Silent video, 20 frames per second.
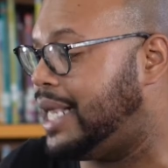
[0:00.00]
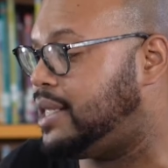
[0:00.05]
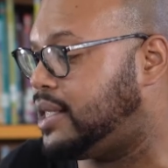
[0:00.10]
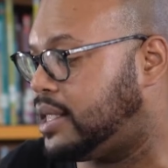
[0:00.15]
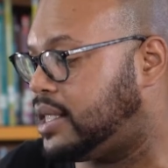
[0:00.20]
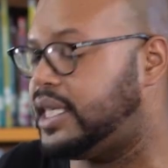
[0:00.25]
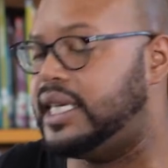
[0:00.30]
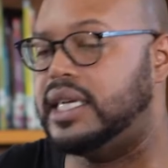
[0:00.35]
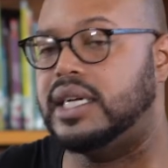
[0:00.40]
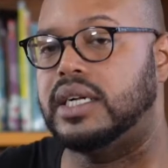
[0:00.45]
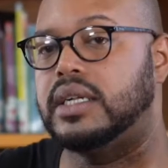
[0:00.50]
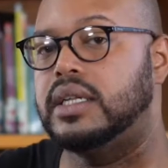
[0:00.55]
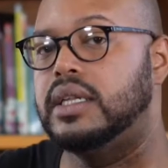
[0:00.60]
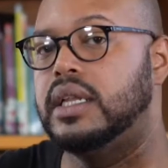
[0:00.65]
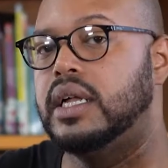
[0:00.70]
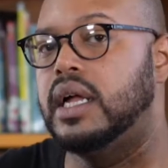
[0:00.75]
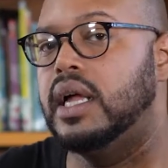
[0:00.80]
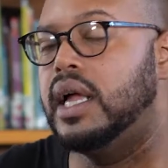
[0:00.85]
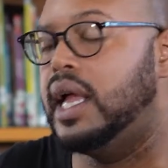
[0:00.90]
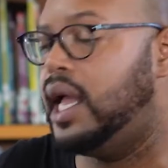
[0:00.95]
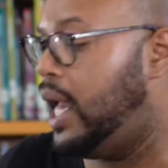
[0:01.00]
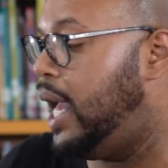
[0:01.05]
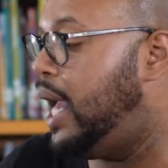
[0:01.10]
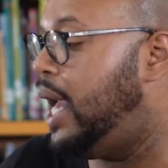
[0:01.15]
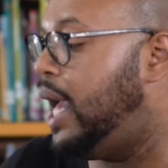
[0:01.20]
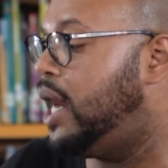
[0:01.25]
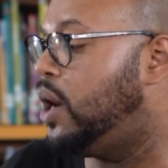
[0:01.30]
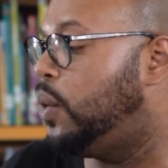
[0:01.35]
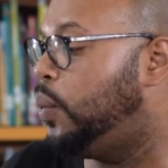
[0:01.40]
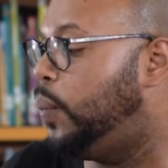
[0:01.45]
still
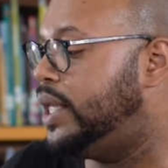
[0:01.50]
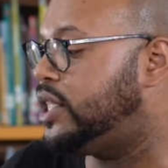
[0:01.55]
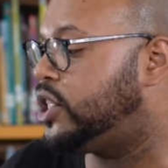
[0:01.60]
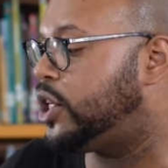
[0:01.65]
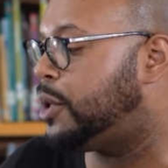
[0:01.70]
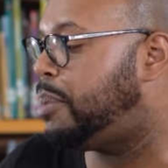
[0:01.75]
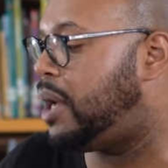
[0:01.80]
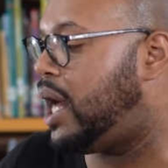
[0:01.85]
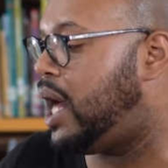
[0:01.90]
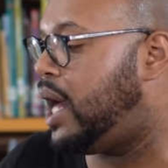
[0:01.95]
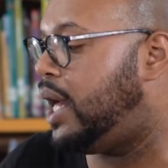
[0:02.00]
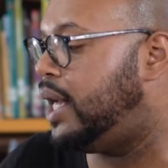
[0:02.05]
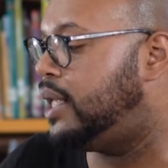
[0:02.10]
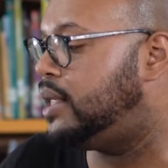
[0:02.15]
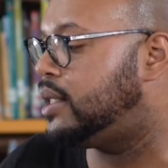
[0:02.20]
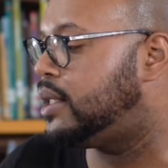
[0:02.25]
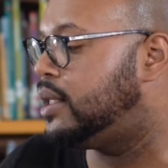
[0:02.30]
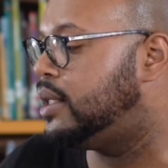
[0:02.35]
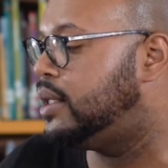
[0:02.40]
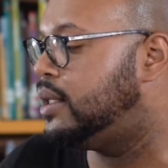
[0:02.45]
in a winter pond.